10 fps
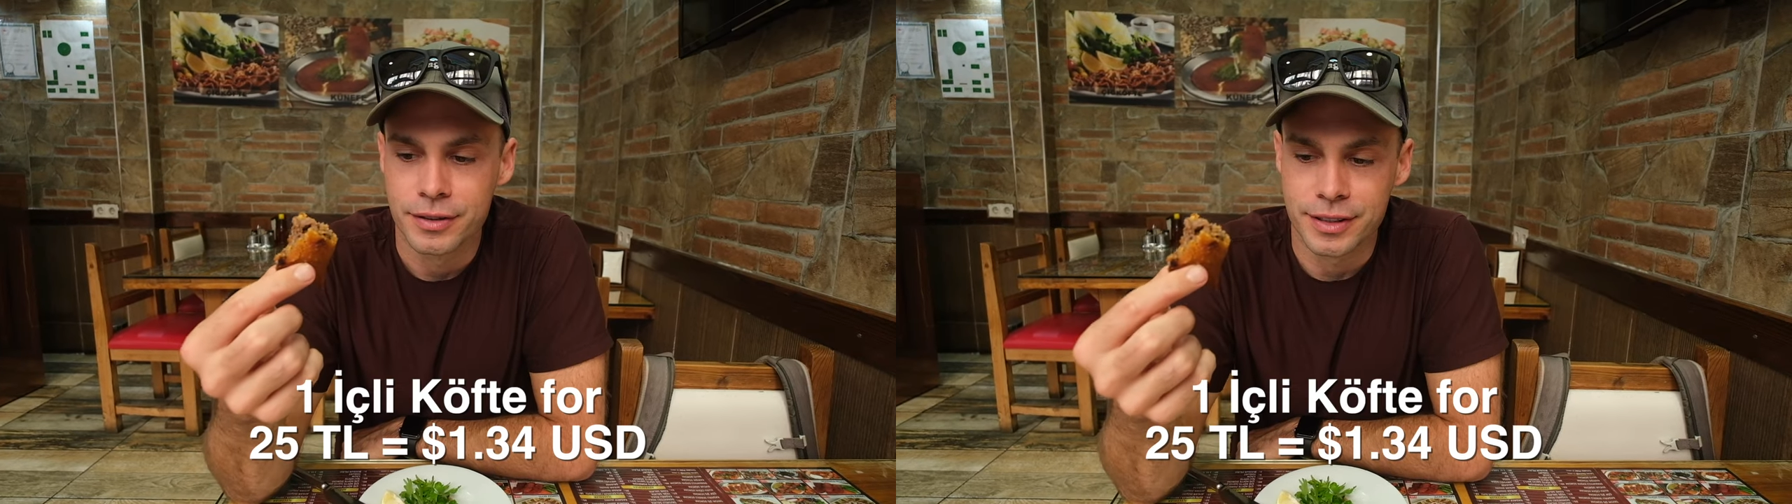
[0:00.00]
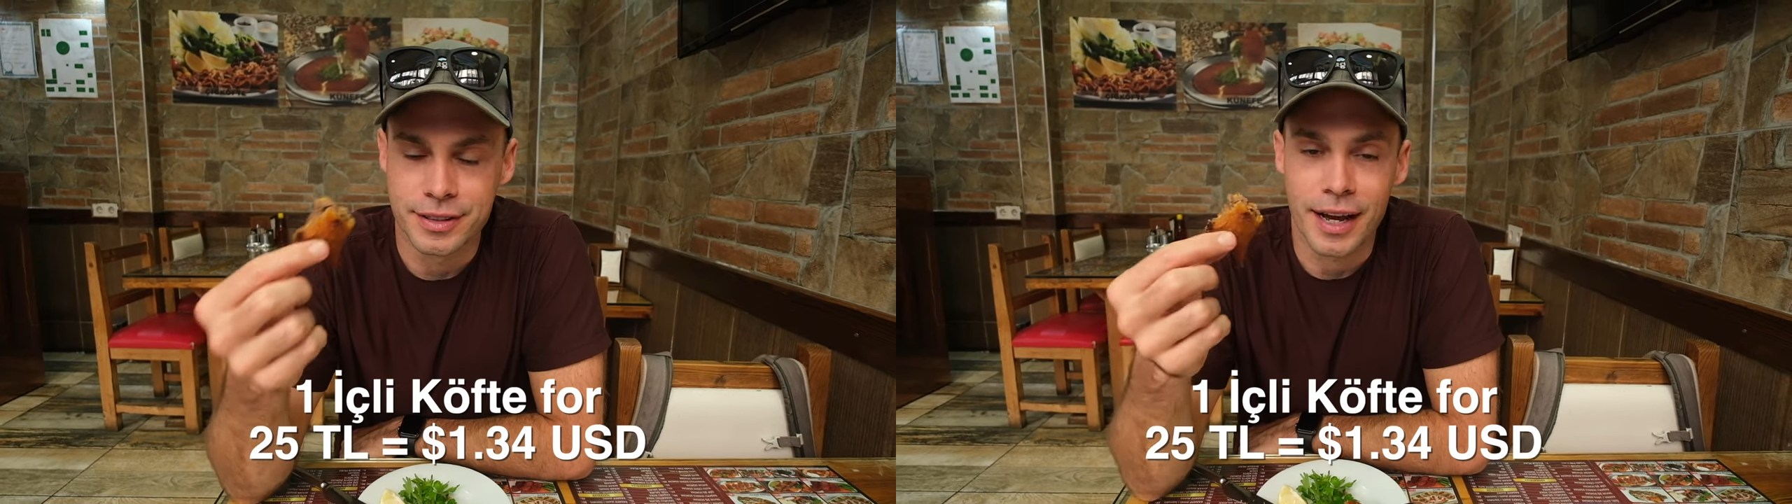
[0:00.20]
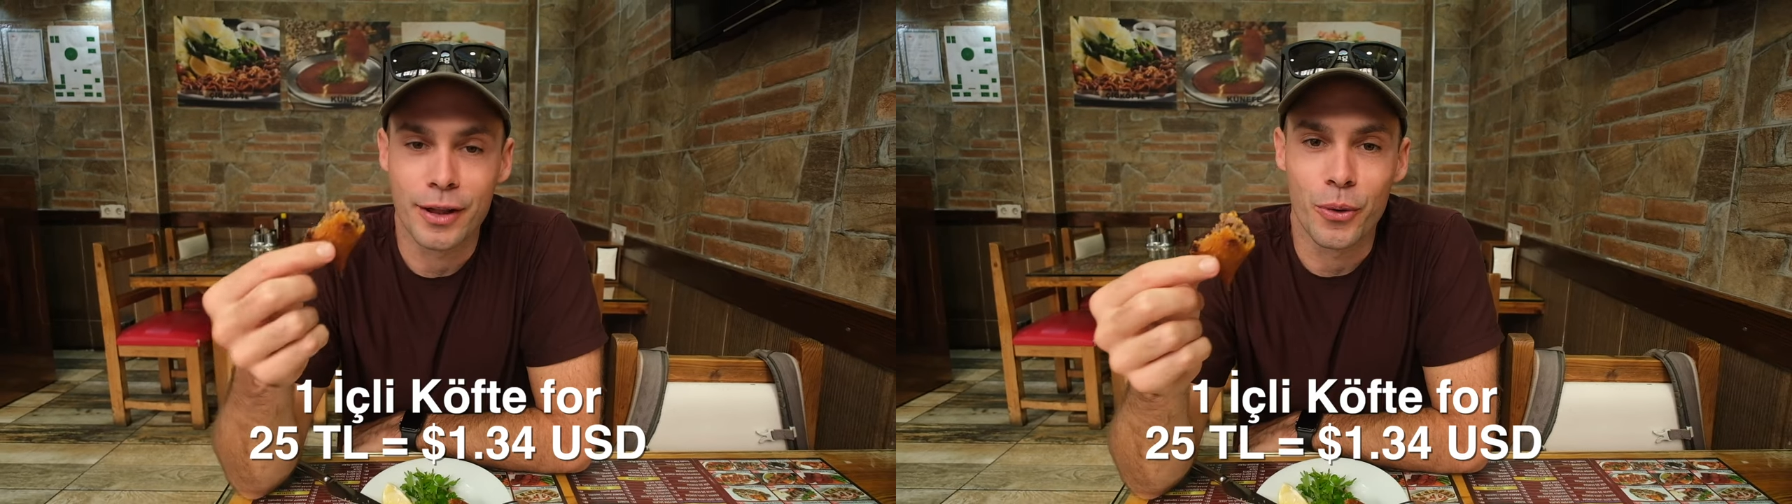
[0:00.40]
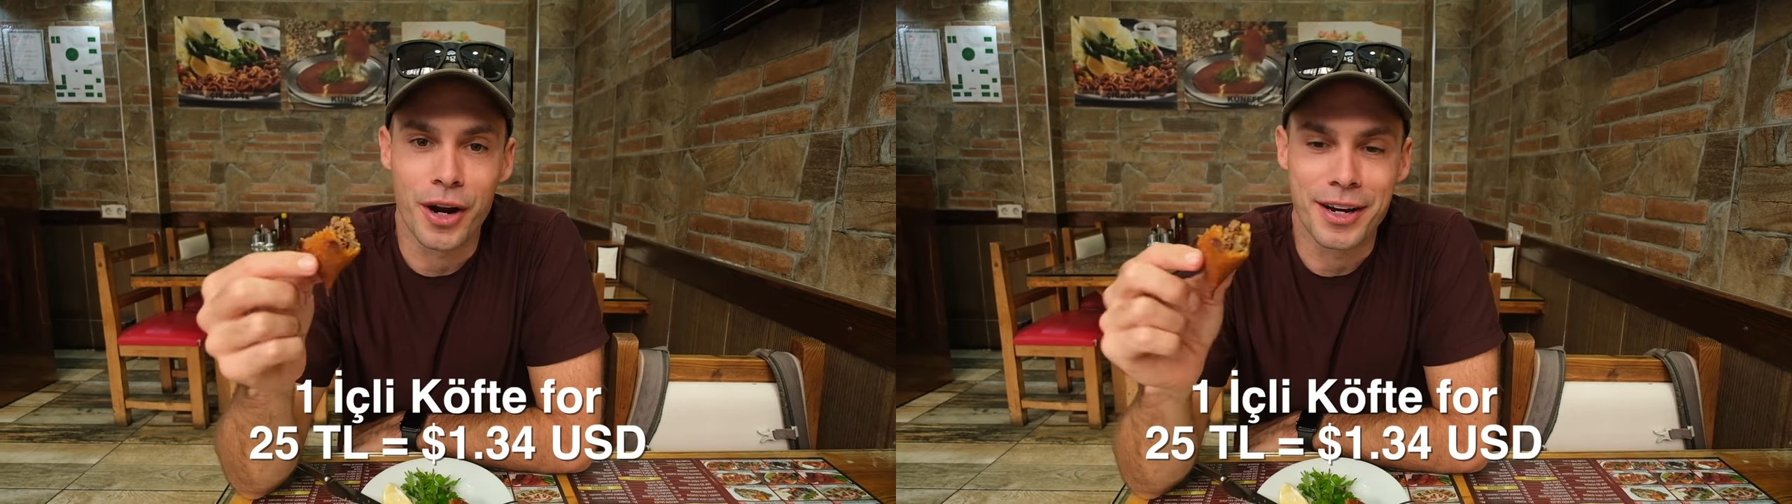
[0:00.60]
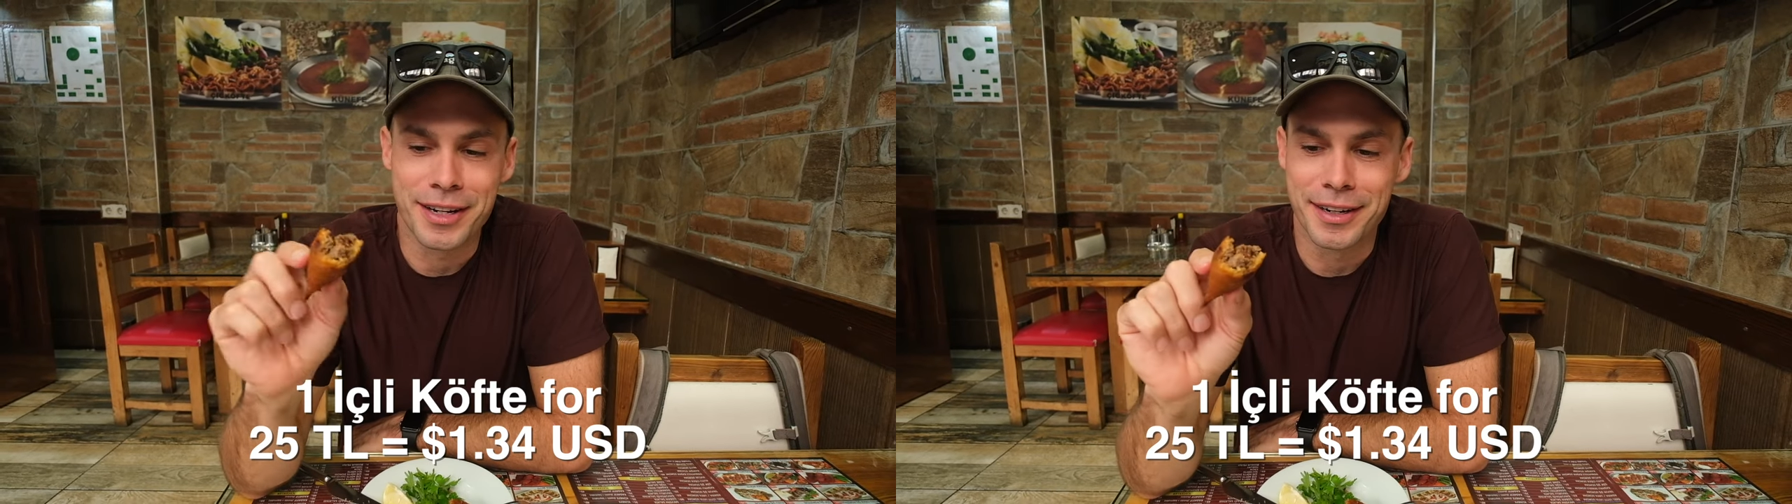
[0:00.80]
exactly what
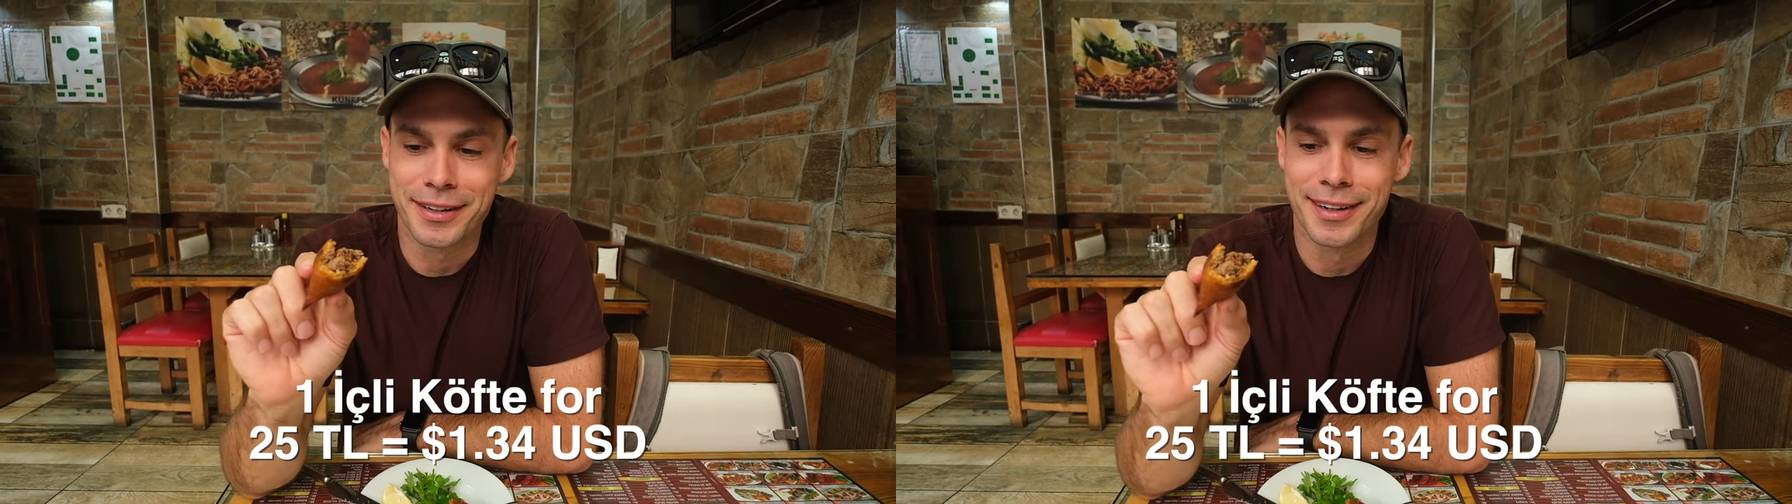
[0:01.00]
I needed